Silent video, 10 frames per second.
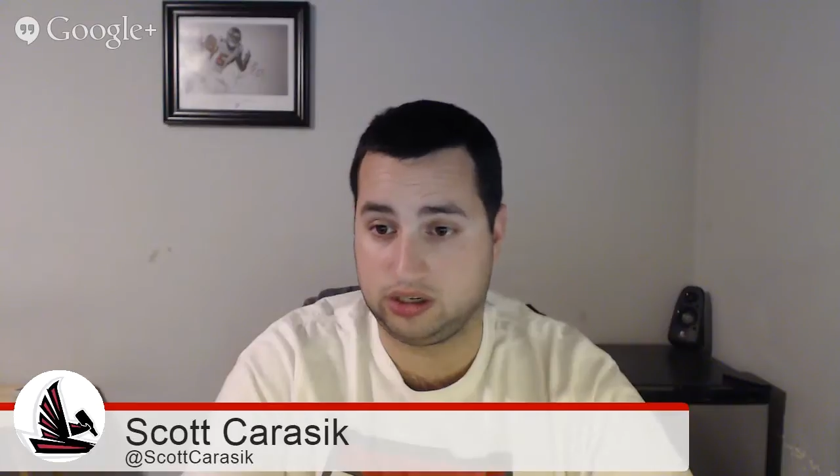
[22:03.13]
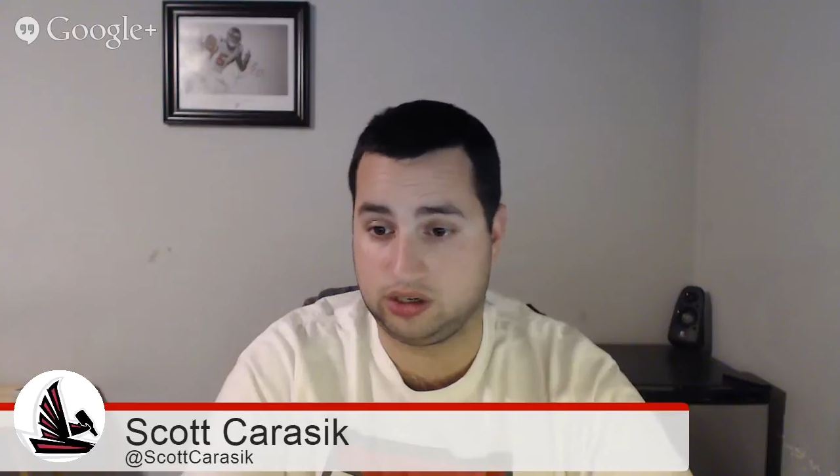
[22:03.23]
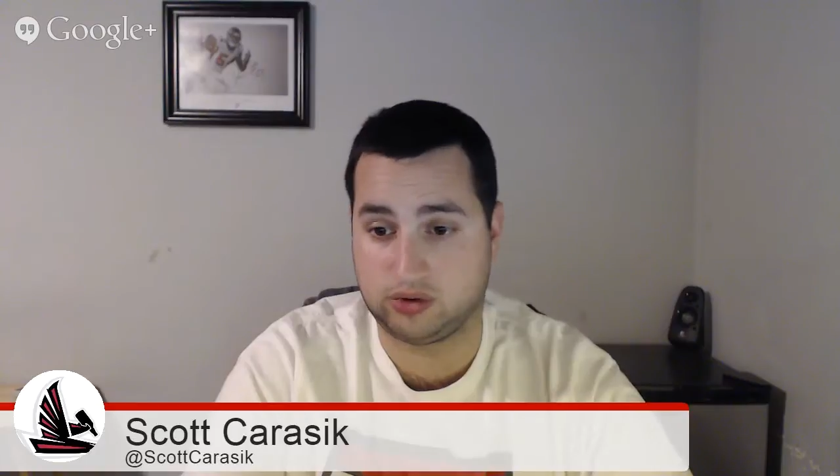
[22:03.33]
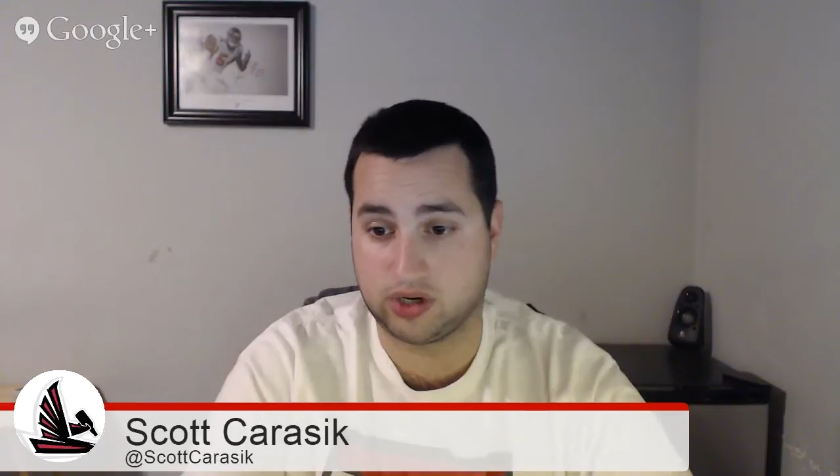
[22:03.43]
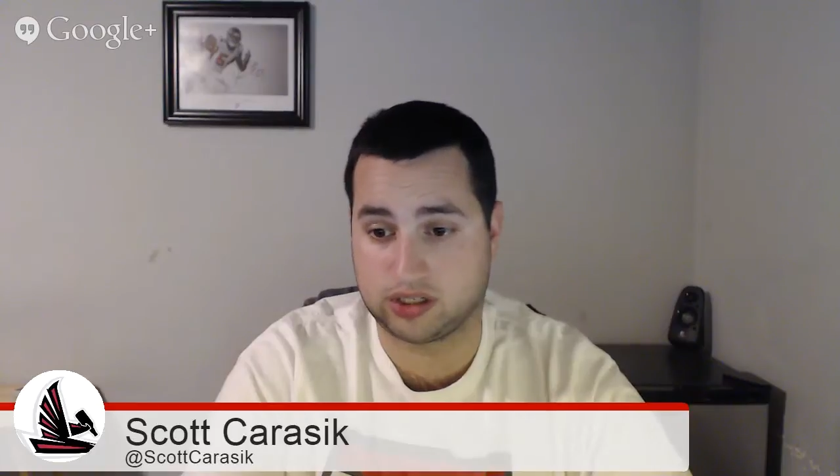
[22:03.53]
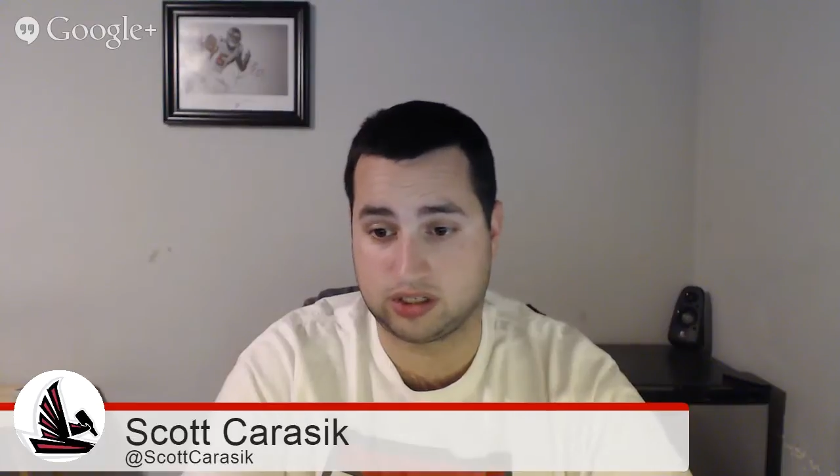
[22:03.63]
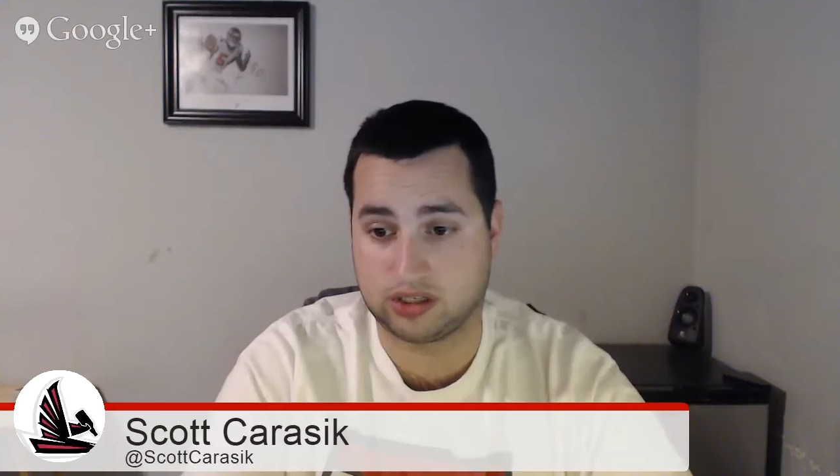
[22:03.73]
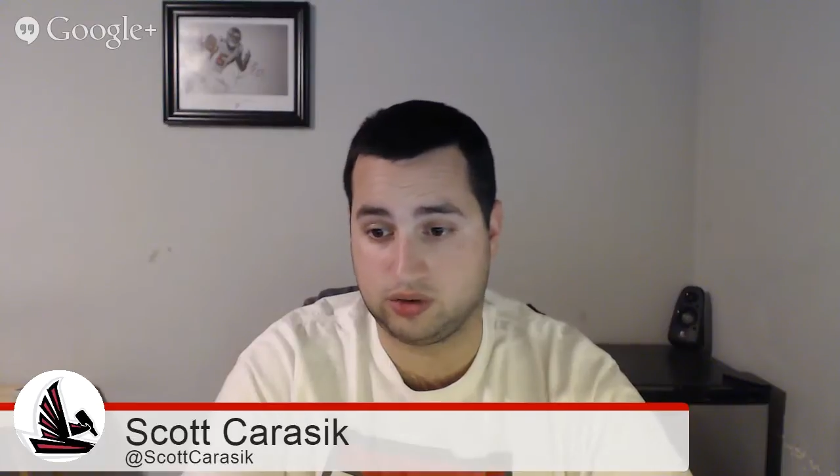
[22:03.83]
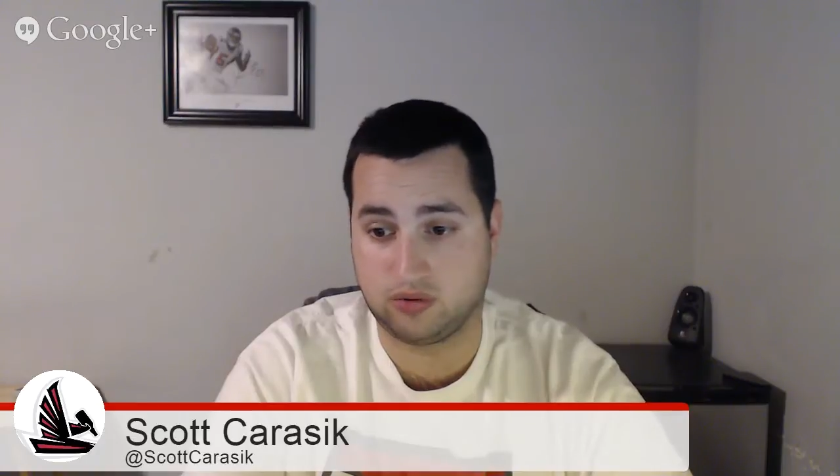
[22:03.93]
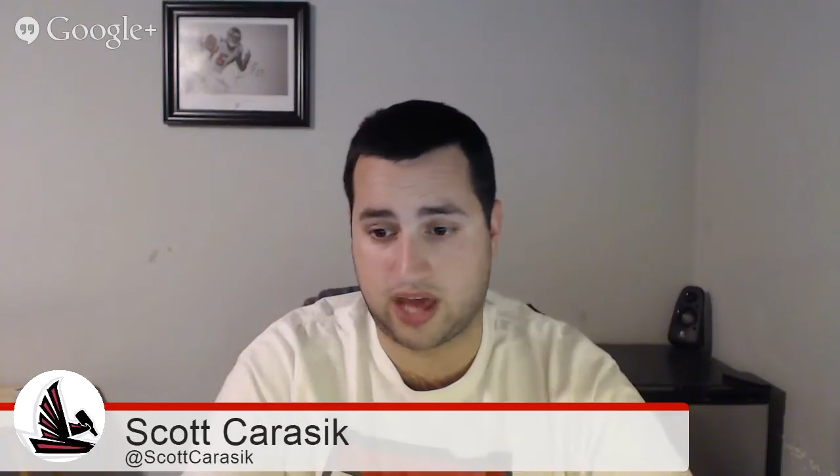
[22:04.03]
you just
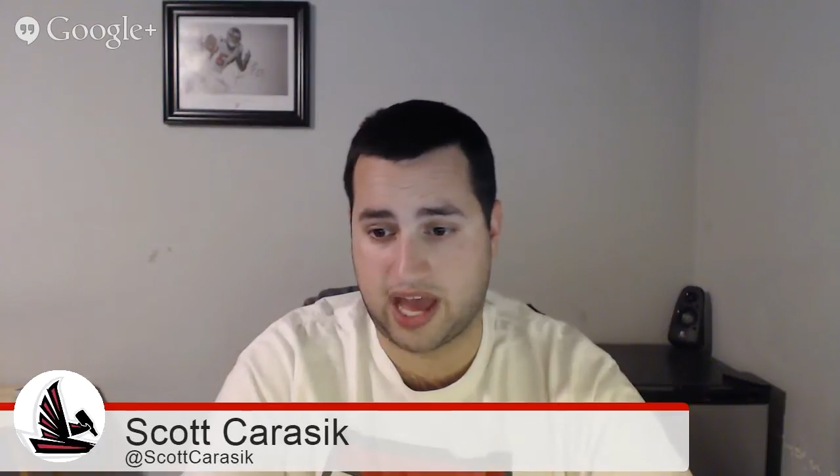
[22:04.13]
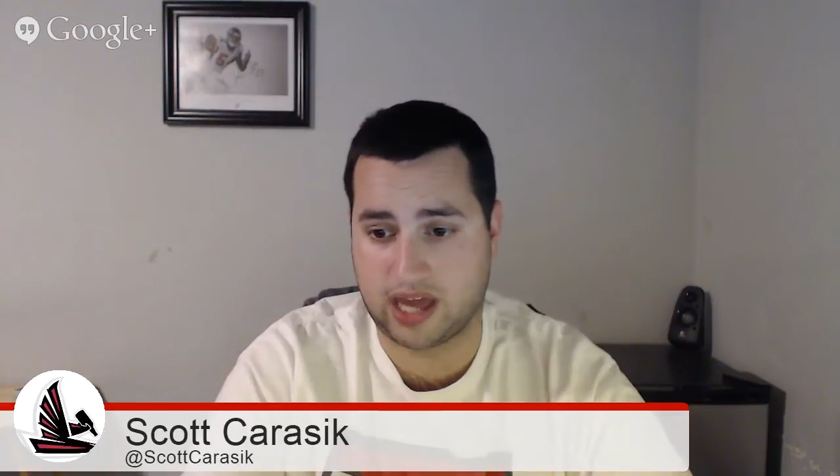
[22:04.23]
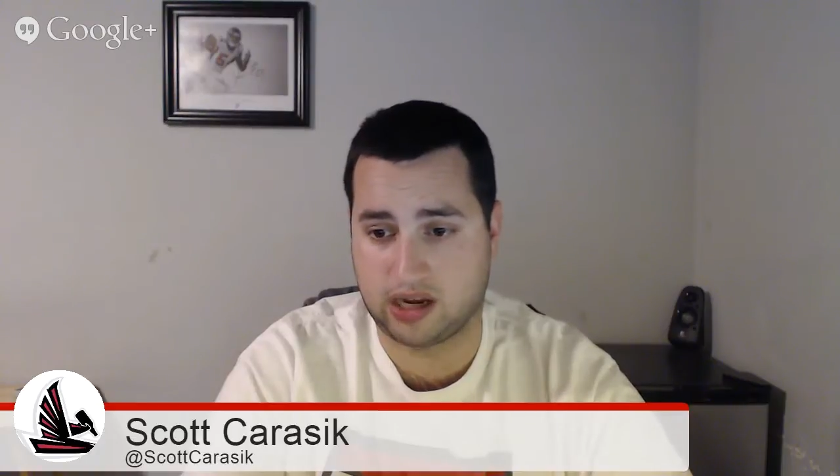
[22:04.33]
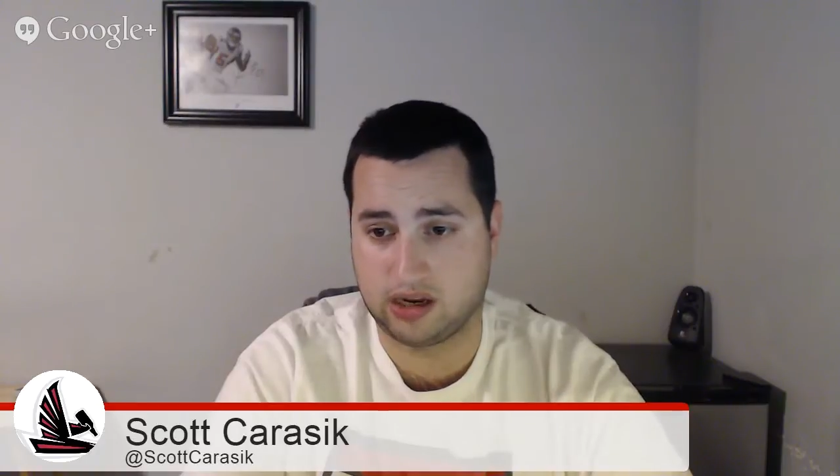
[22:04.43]
do that,